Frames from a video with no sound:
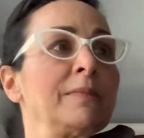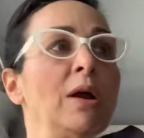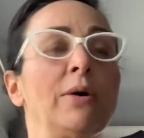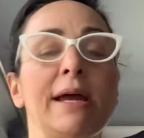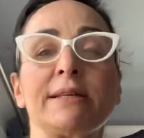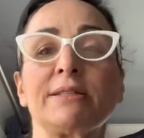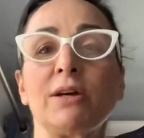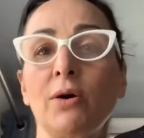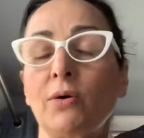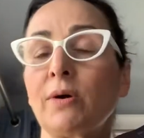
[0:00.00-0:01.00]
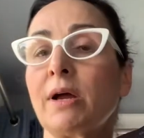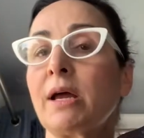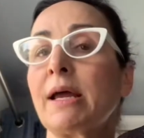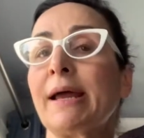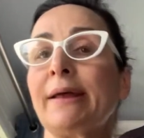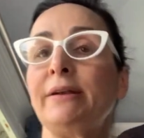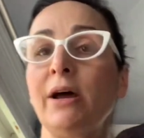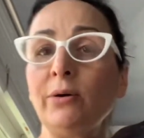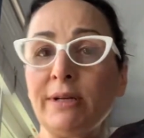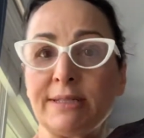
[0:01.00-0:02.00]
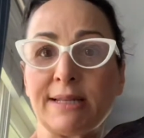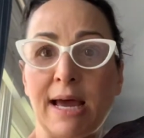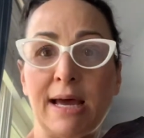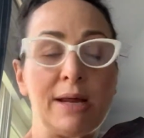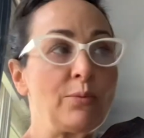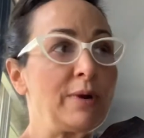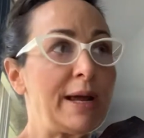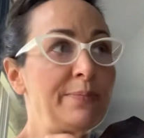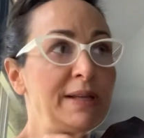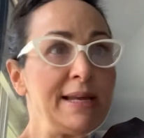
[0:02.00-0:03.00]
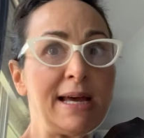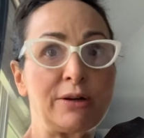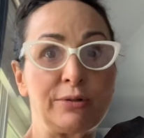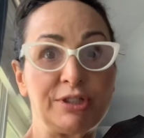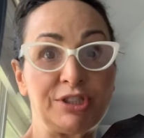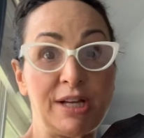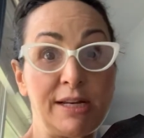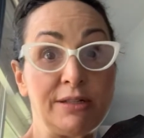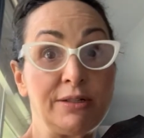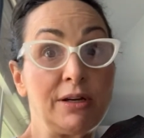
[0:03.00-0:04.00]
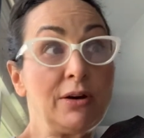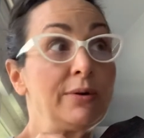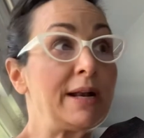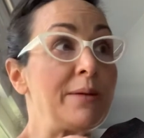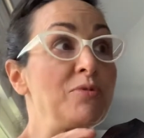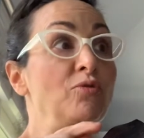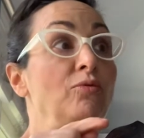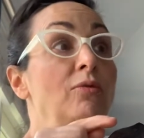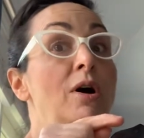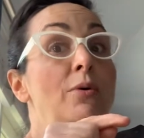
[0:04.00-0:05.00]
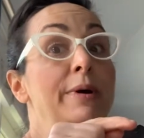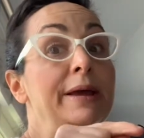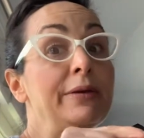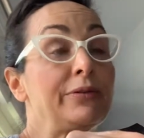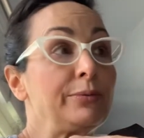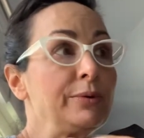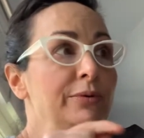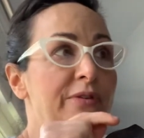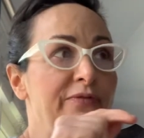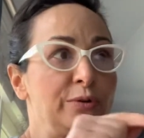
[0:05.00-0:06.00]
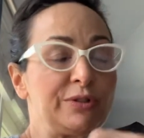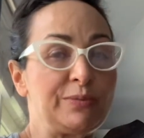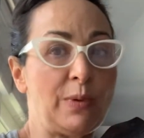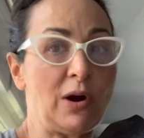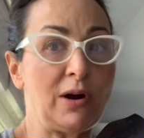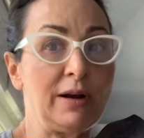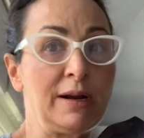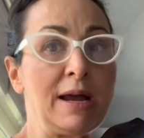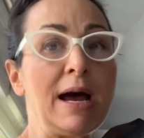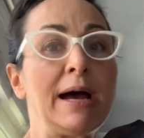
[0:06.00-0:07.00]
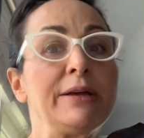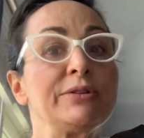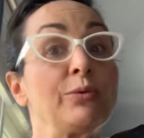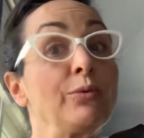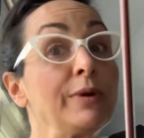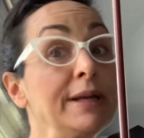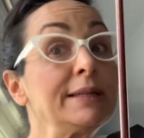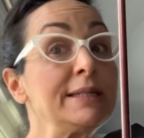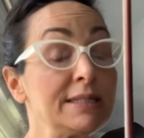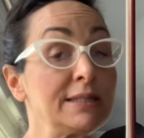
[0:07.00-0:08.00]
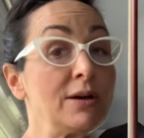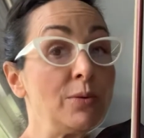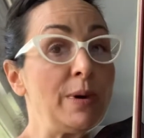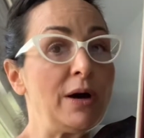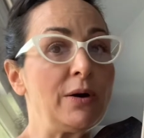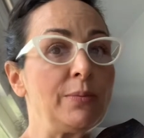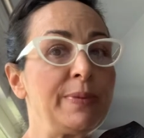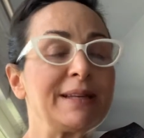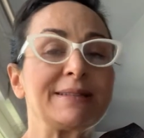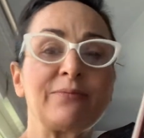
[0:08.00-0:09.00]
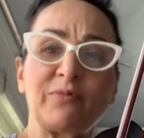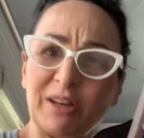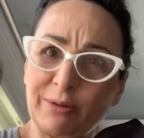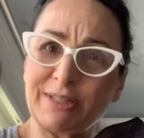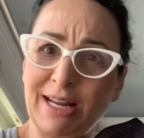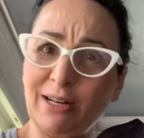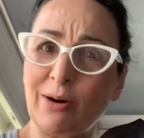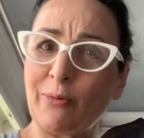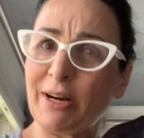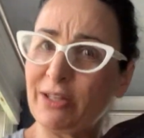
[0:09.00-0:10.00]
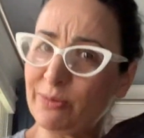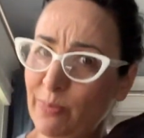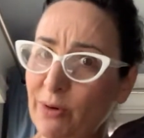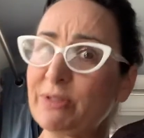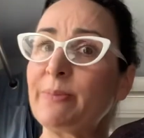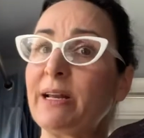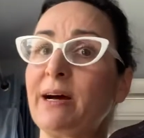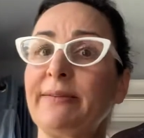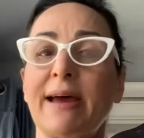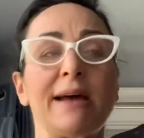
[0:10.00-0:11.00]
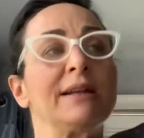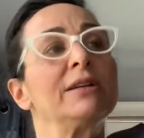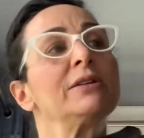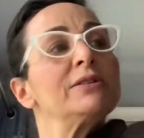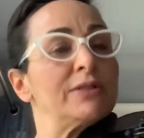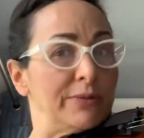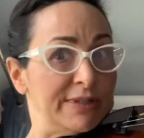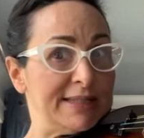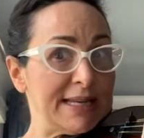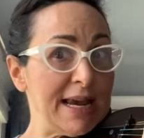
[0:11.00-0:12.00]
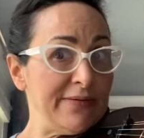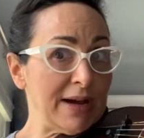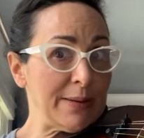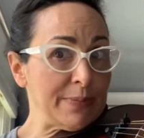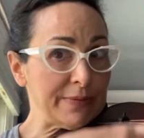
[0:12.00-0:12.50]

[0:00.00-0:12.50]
Okay, so notice that when I play that crescendo and I'm growing through the first bar, I use a really slow bow because the crescendo, I want to use bow speed on that. So save up.